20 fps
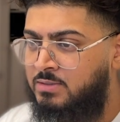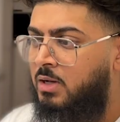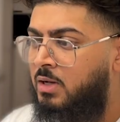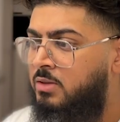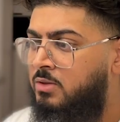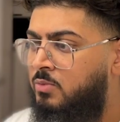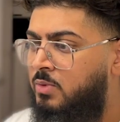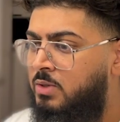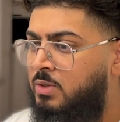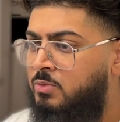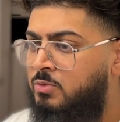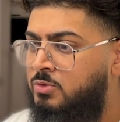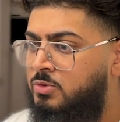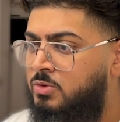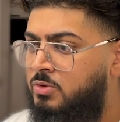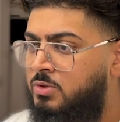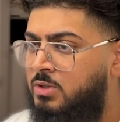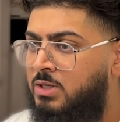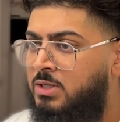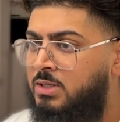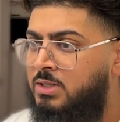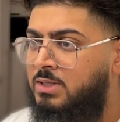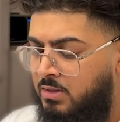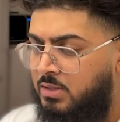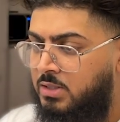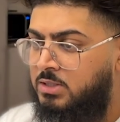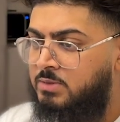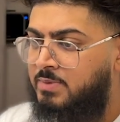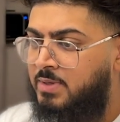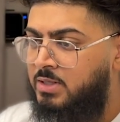And the way we'll do that
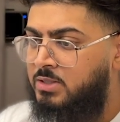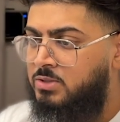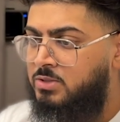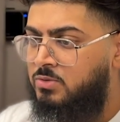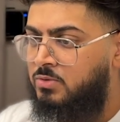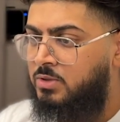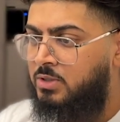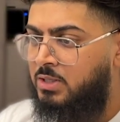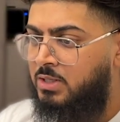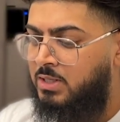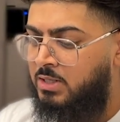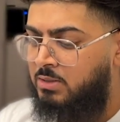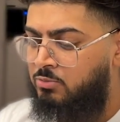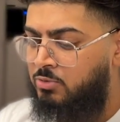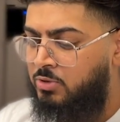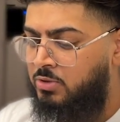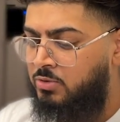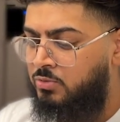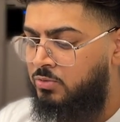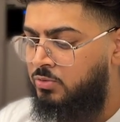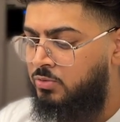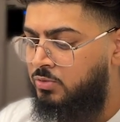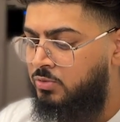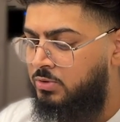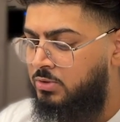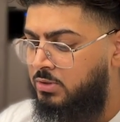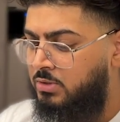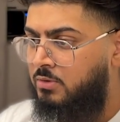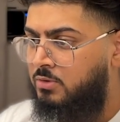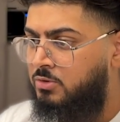is by installing a library
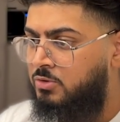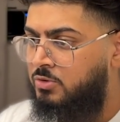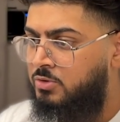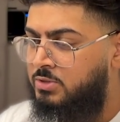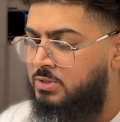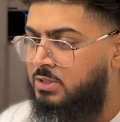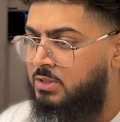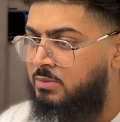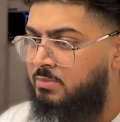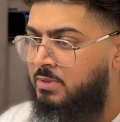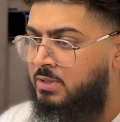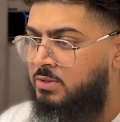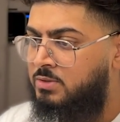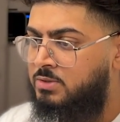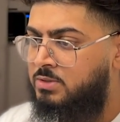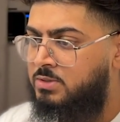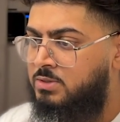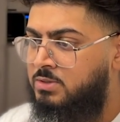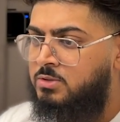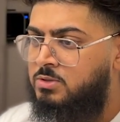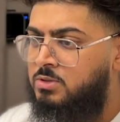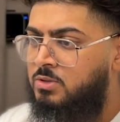called use Debounce.